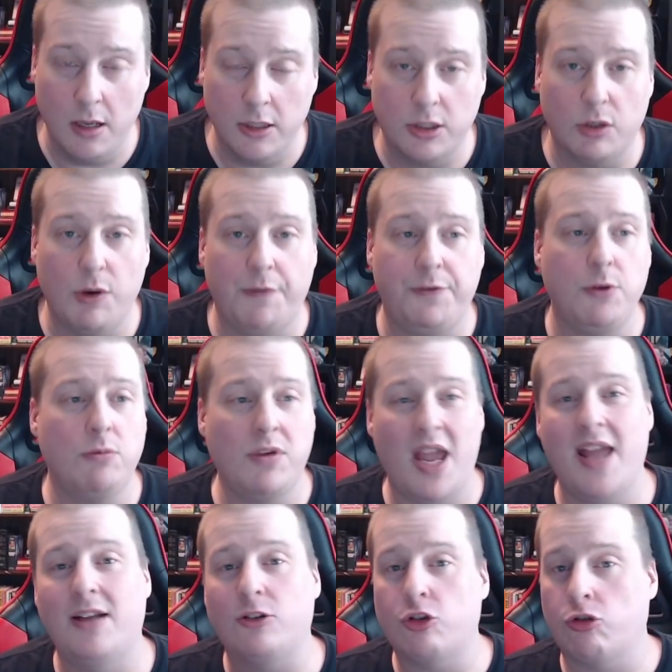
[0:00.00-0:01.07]
So if you
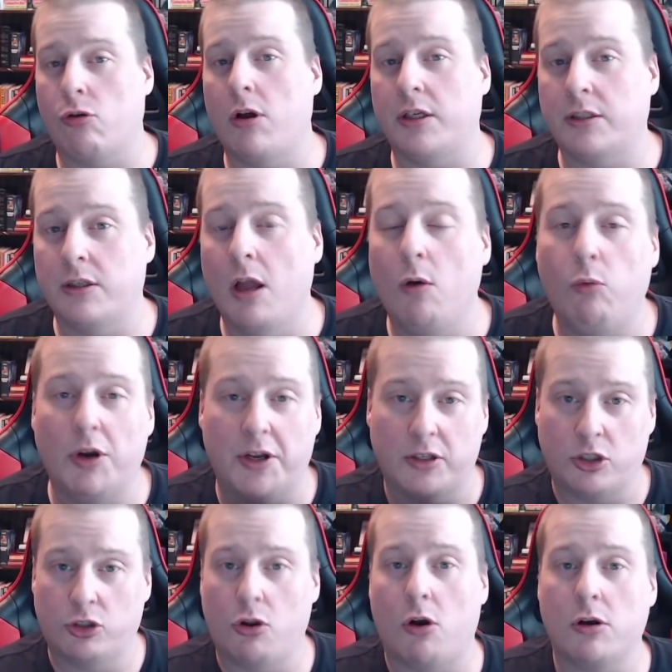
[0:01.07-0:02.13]
can't trust trust what a
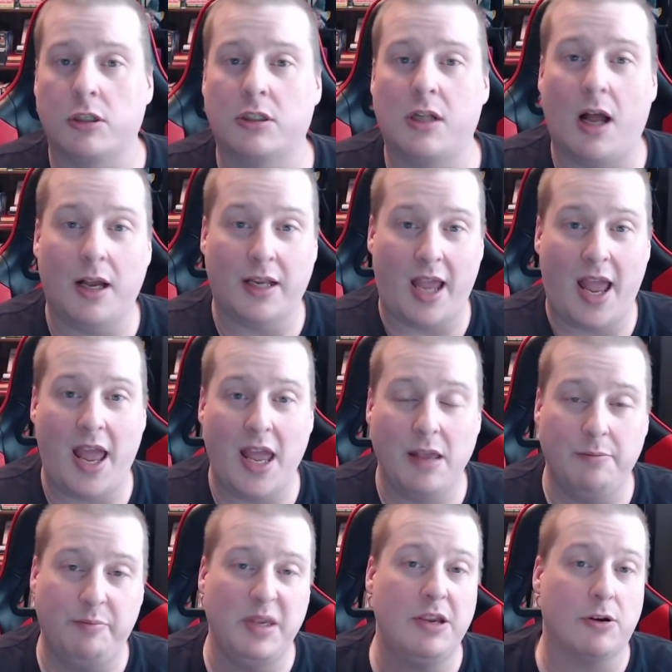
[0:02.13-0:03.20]
star stock A,
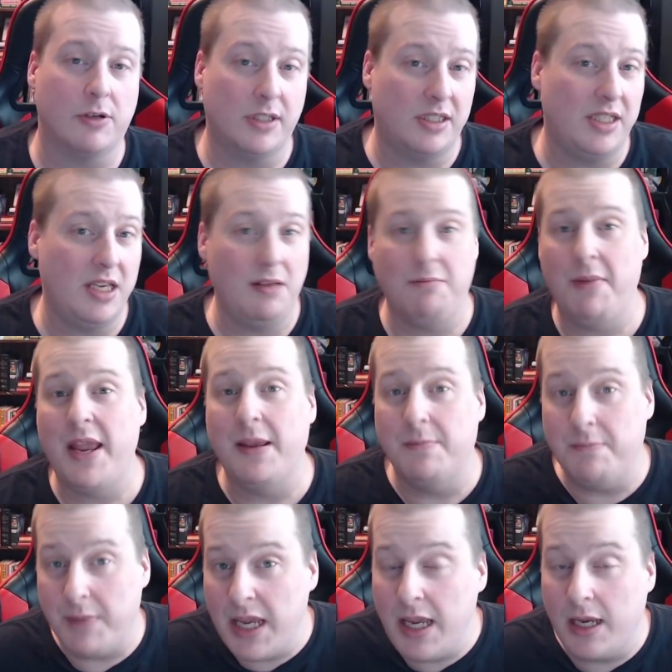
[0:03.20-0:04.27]
B, or C may
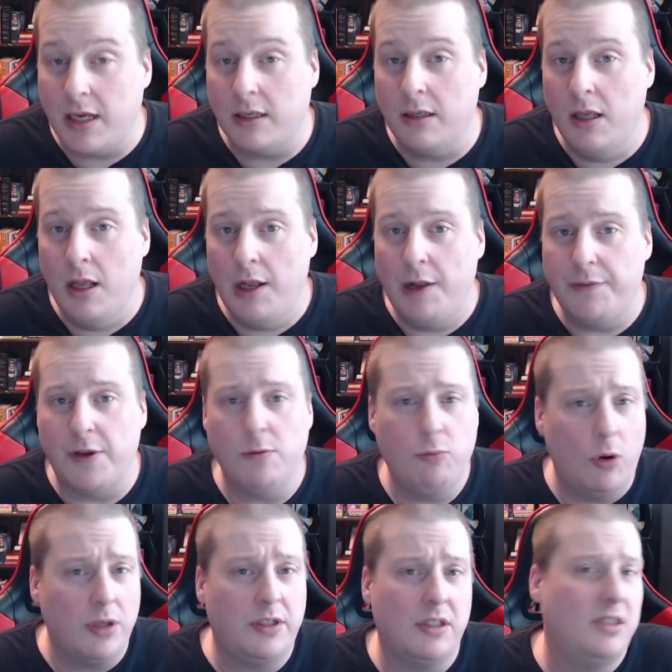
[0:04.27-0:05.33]
mean, then
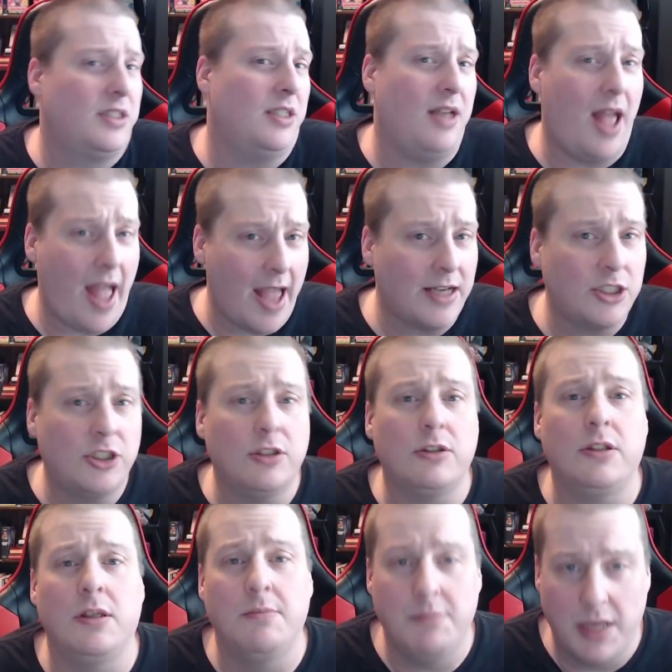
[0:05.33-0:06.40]
what does it
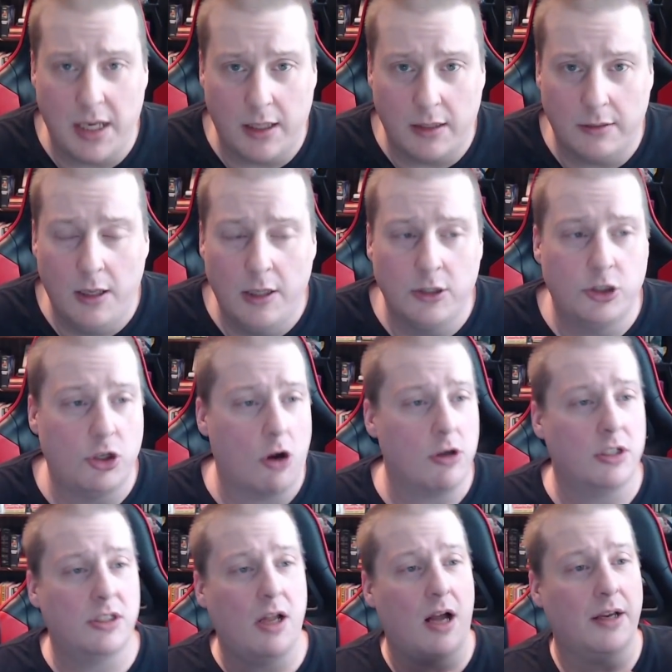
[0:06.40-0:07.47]
actually mean? Star
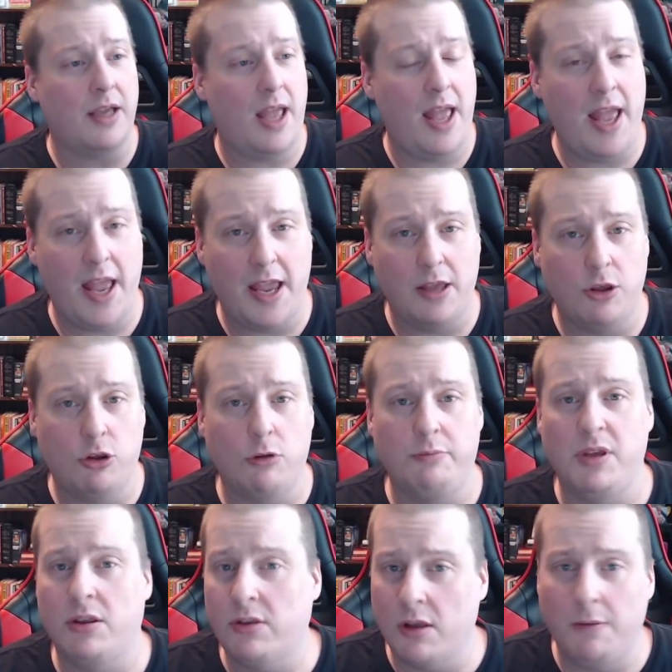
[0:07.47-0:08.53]
stock A should
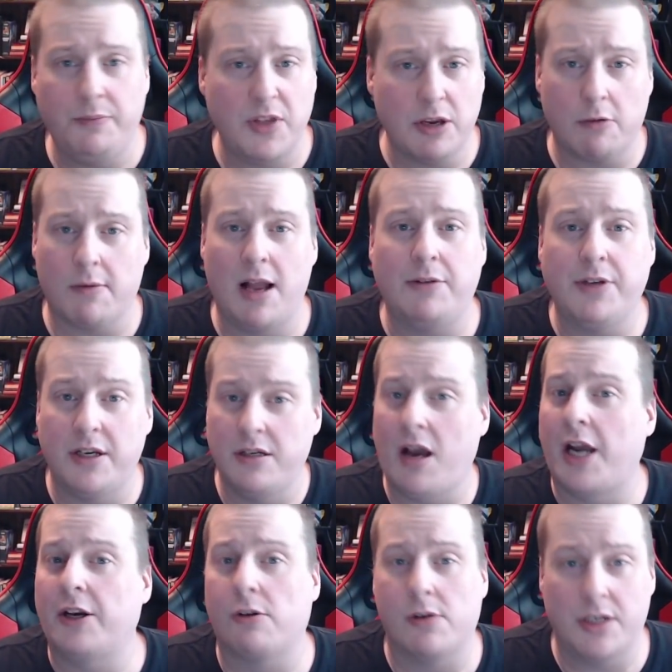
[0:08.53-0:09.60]
be something around a
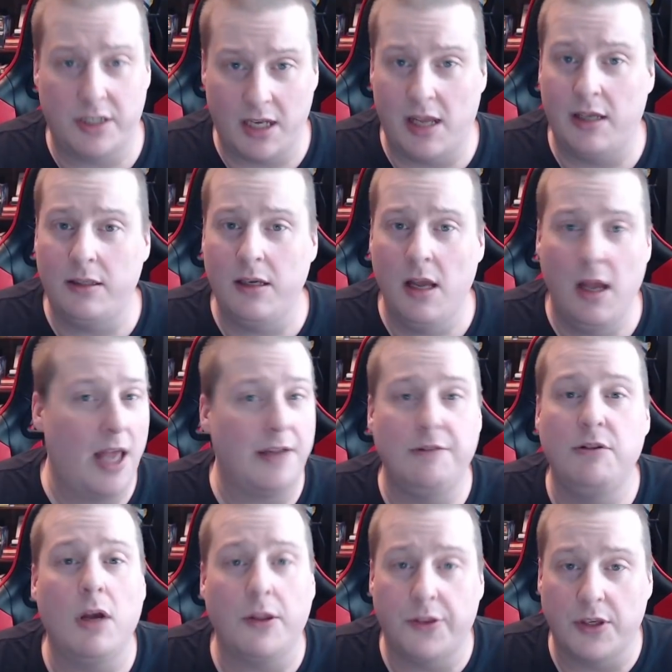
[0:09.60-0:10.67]
9 or a 10
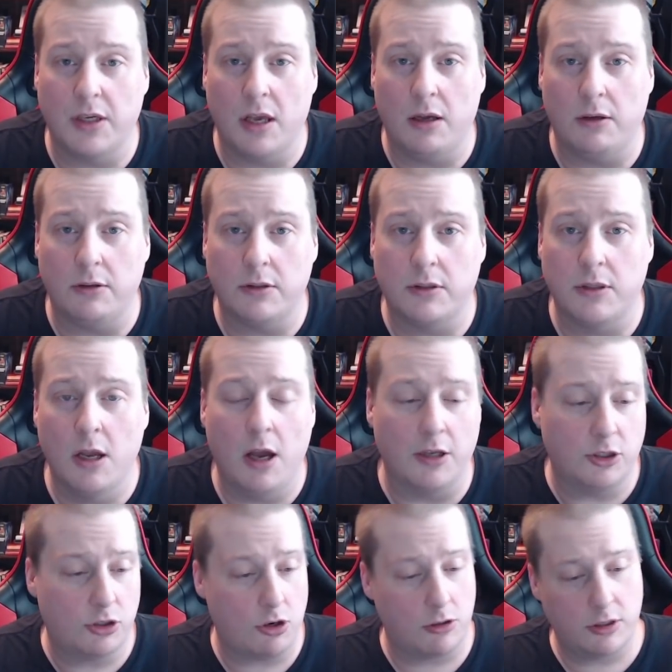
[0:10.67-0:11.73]
and nothing else. A
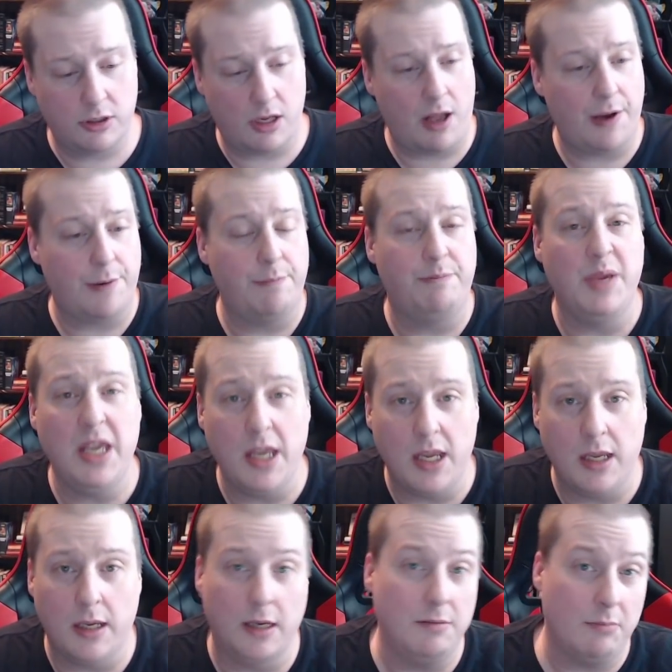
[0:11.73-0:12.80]
star stock
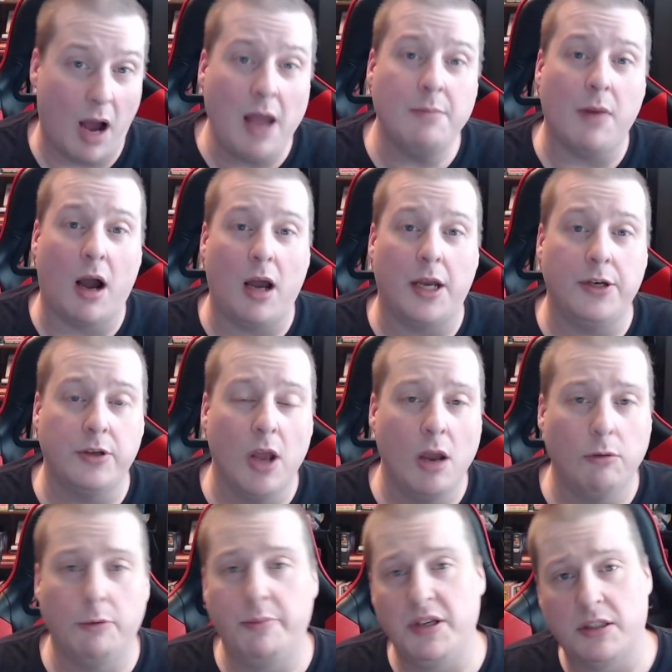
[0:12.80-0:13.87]
B, in my mind,
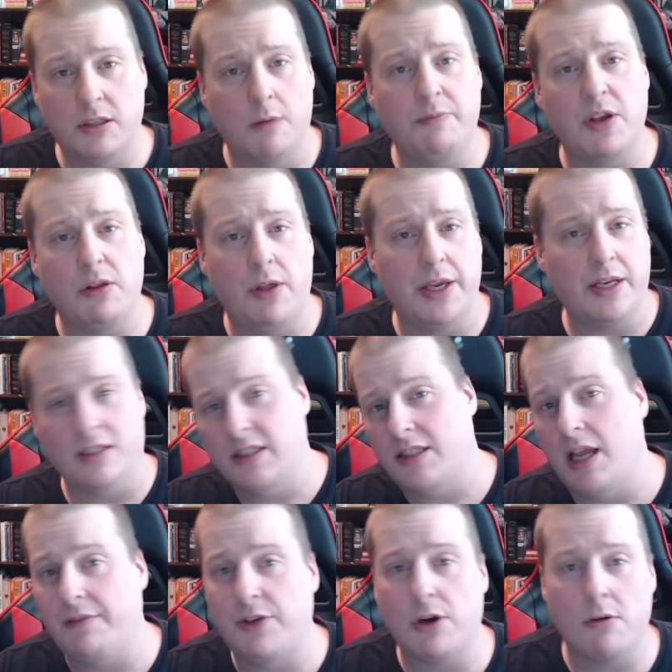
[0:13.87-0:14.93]
would be something like a
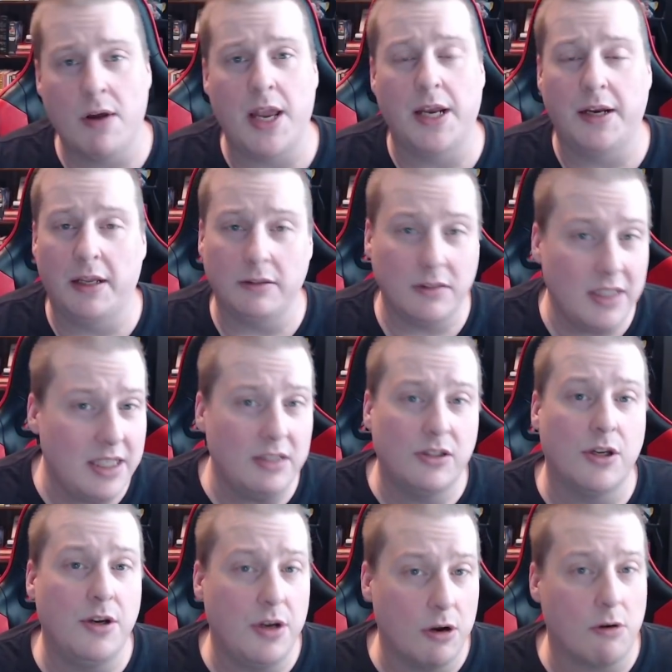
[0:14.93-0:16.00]
7 or 8, at least
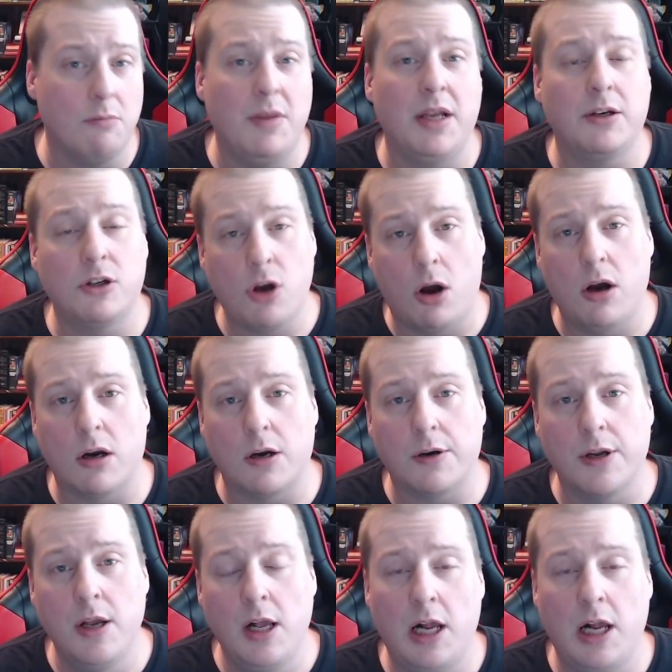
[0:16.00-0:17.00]
a near mint card.